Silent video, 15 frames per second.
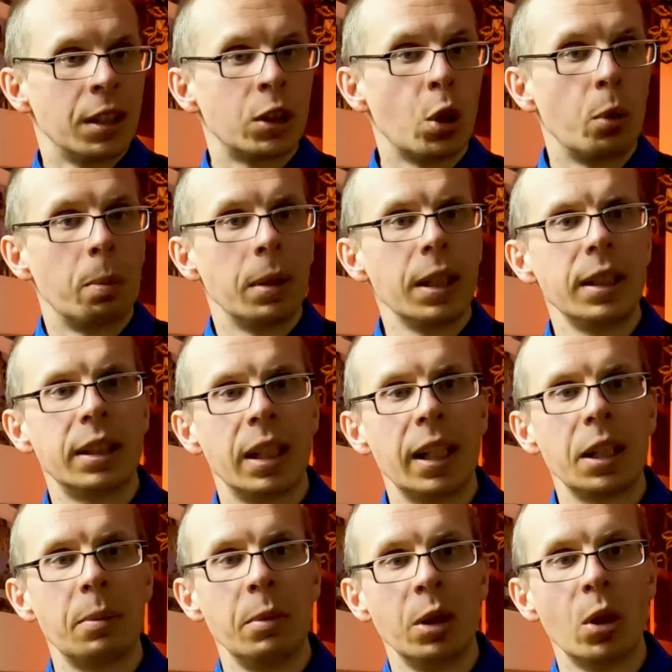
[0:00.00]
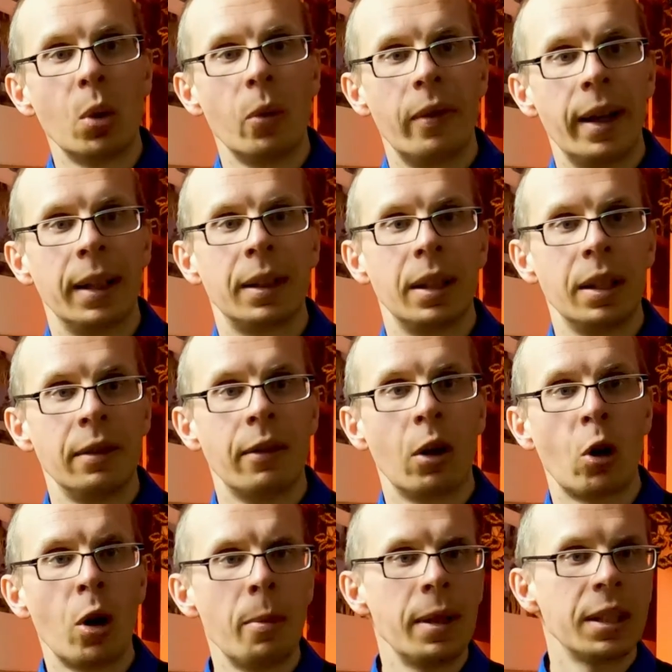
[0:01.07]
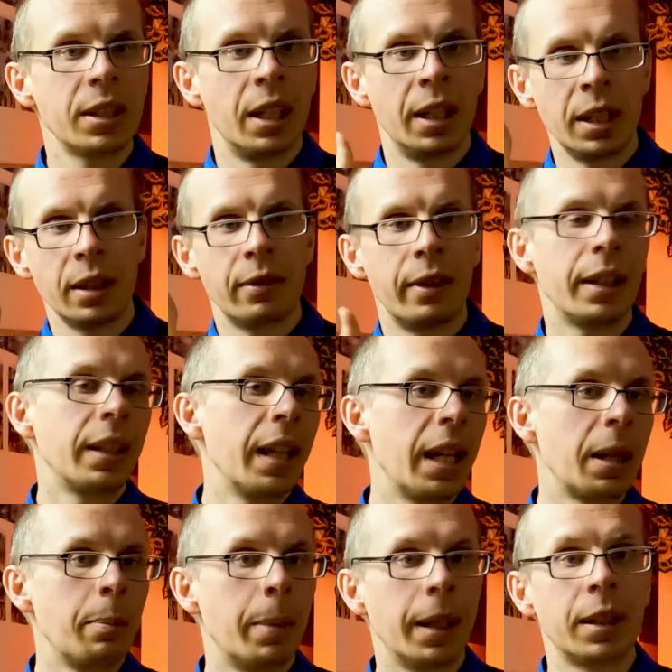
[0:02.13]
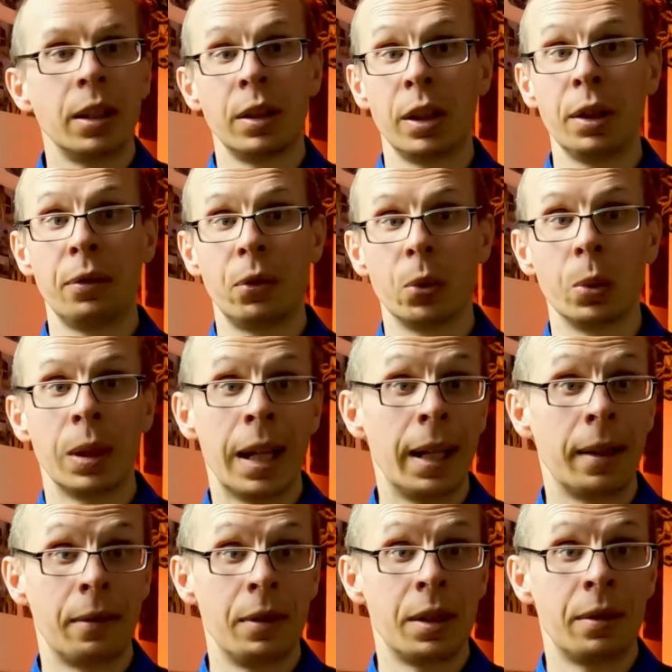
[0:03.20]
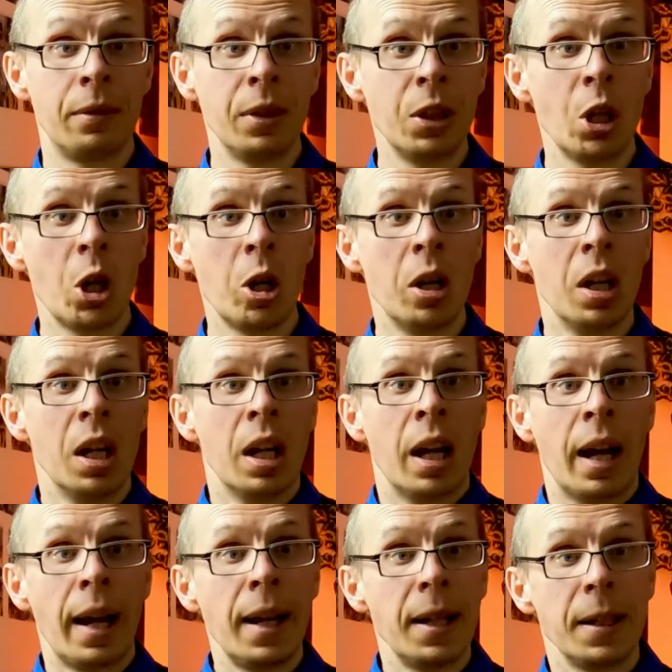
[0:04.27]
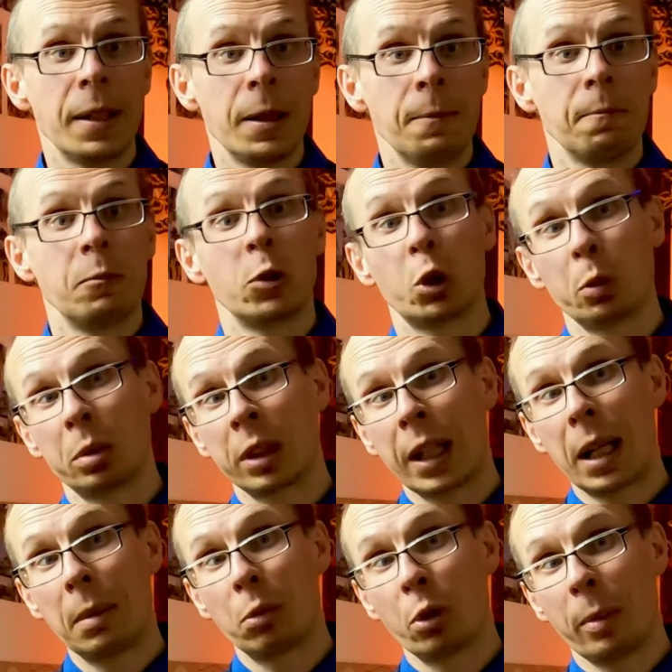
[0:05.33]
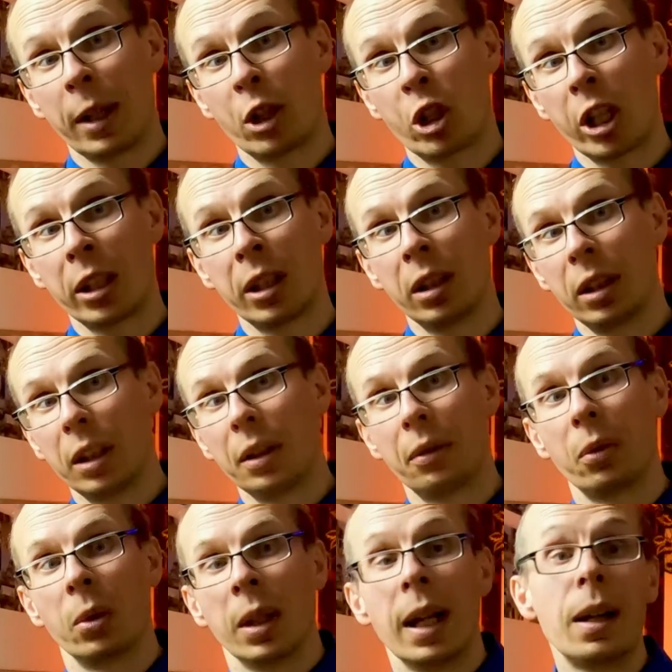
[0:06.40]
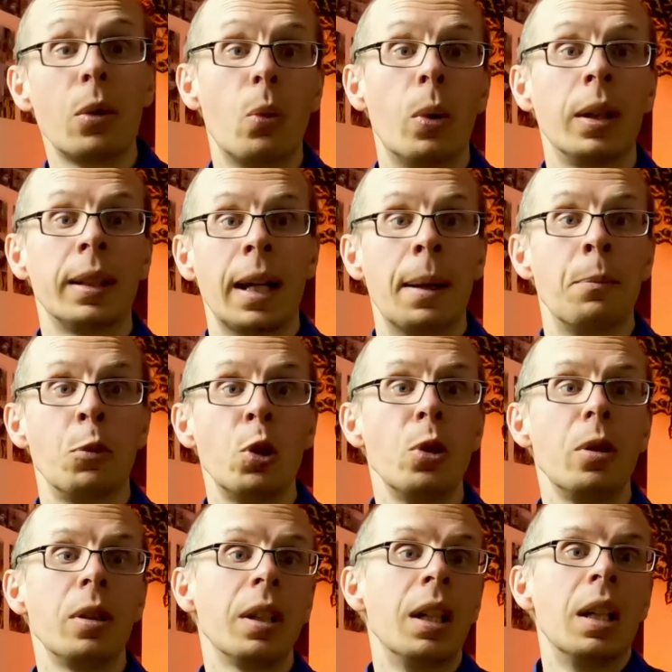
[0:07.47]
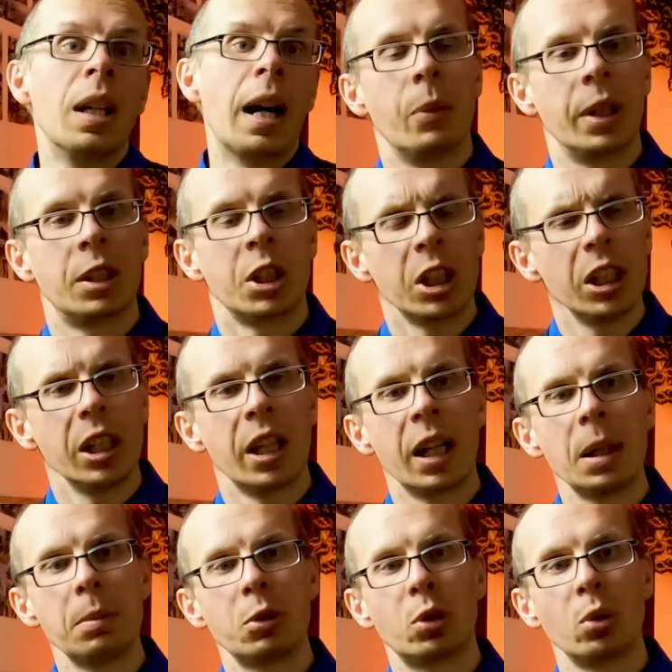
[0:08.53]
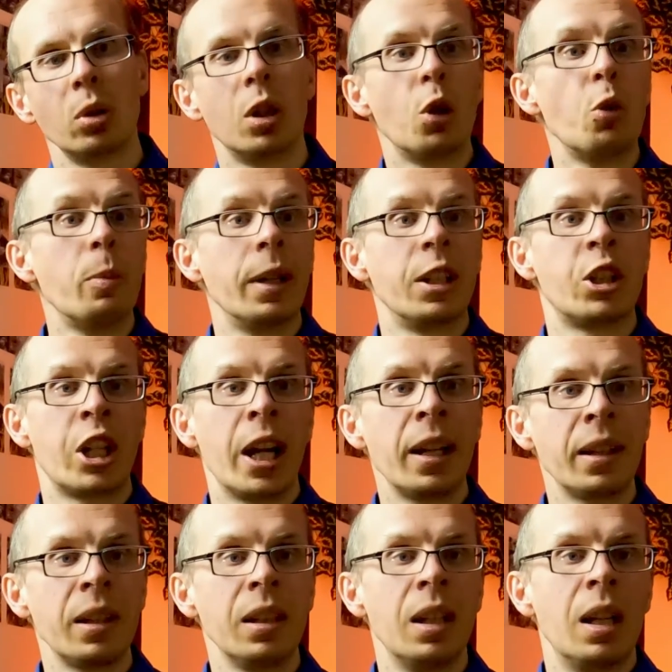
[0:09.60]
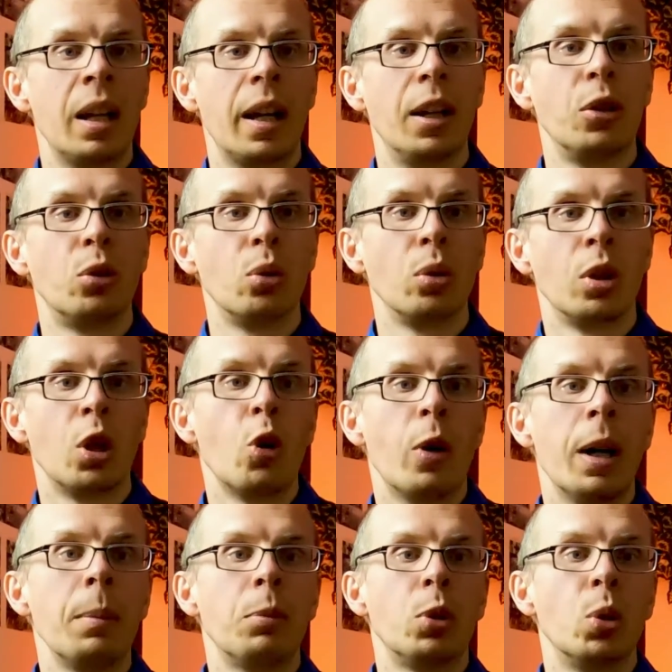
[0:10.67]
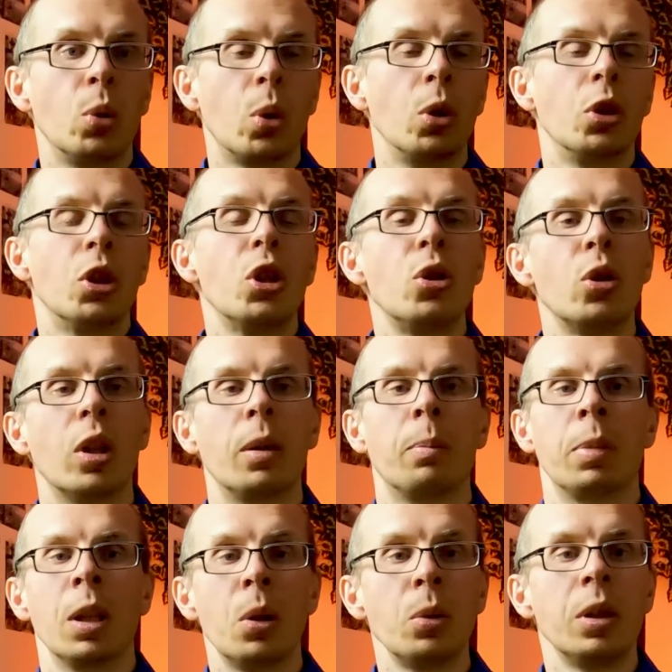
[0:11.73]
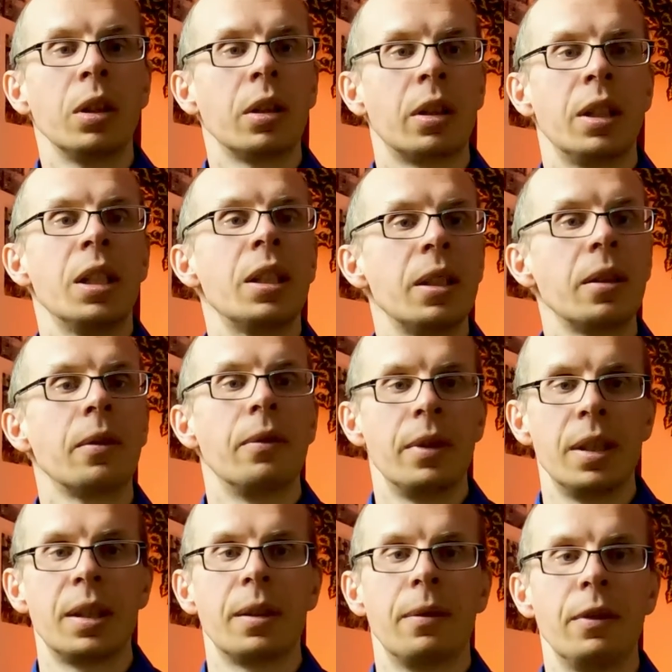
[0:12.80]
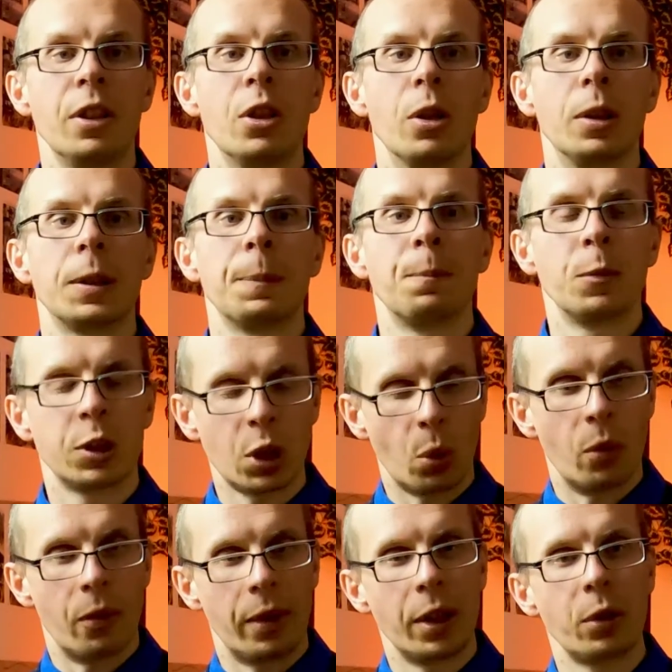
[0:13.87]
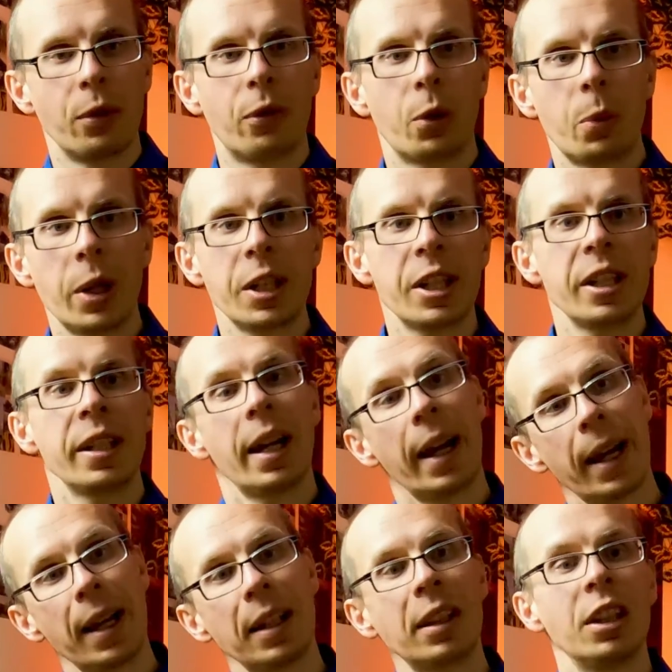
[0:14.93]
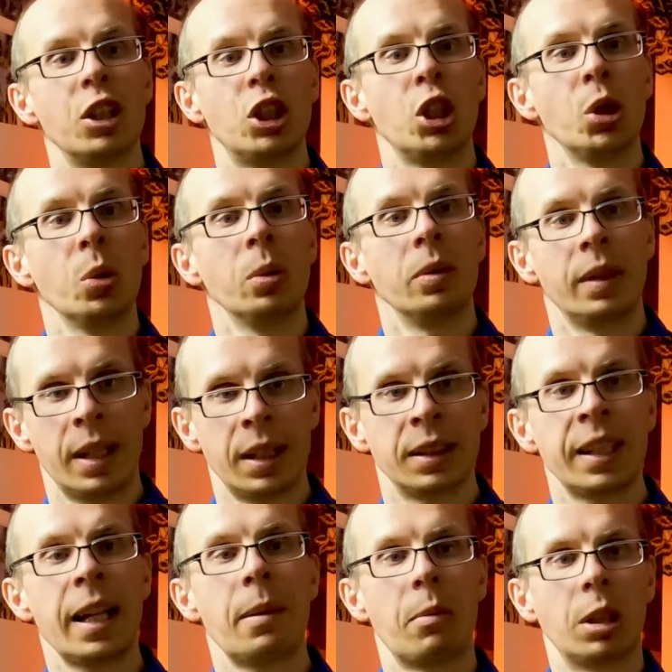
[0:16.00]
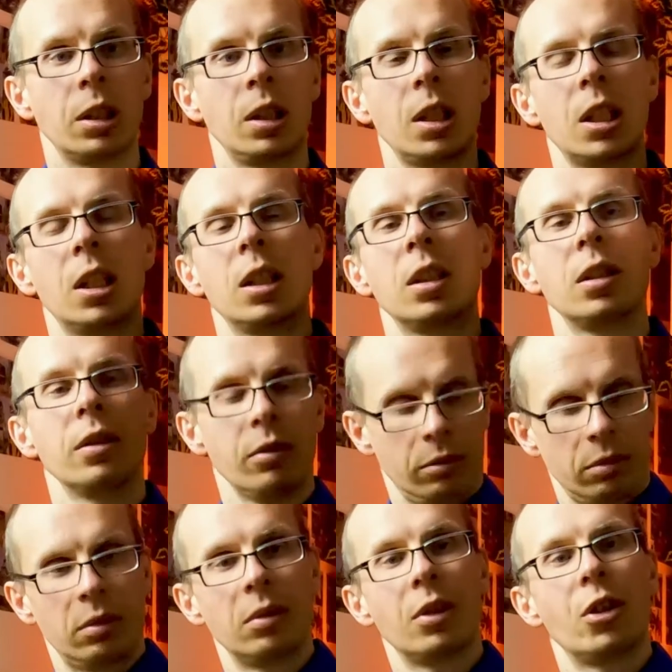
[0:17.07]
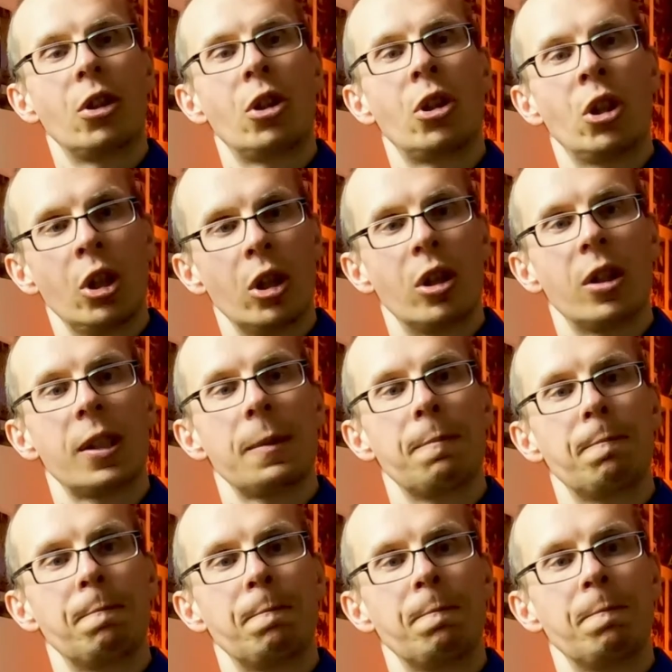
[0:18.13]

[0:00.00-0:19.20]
So please let me know that in the comments, hit that like button if you like this video, and subscribe to my channel if you like what I'm doing. That really helps to grow my channel and to grow up to continue uploading, creating these videos. So thank you for watching, and see you next time. Cheers.